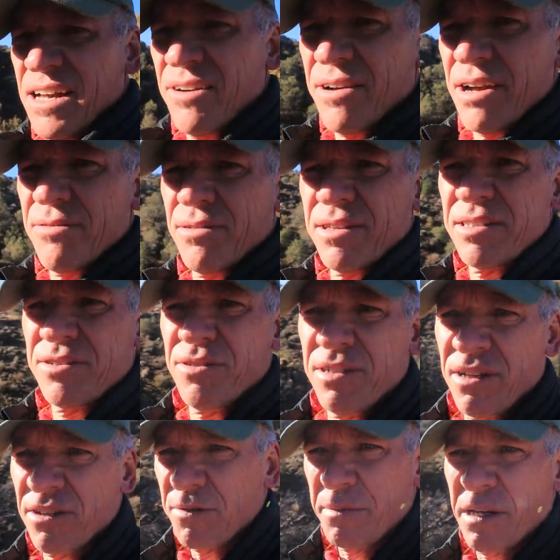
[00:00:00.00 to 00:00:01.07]
All right, well, this
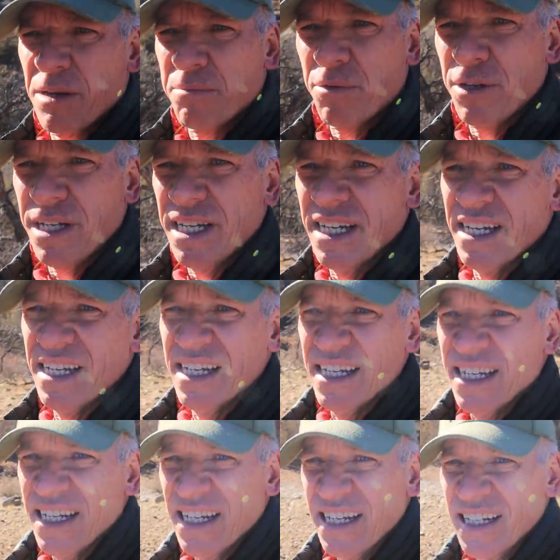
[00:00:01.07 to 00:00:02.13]
turned out to be a pretty
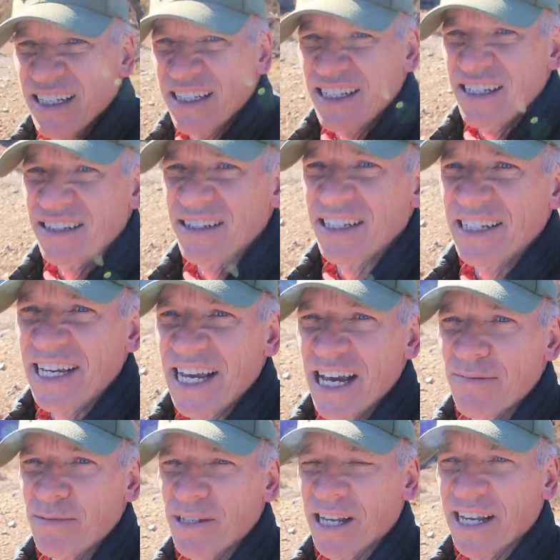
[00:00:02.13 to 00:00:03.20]
decent
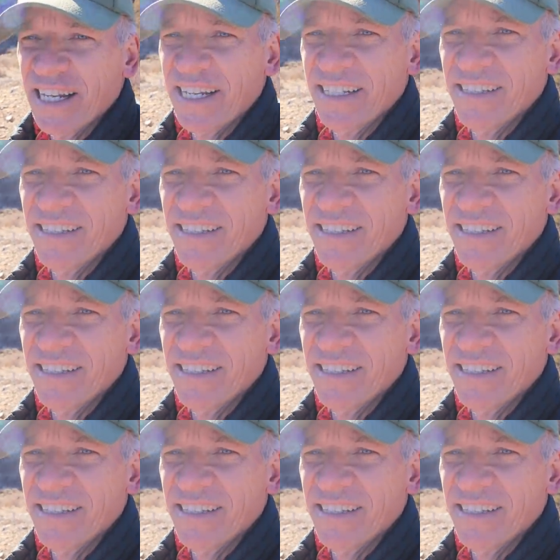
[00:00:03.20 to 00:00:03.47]
campsite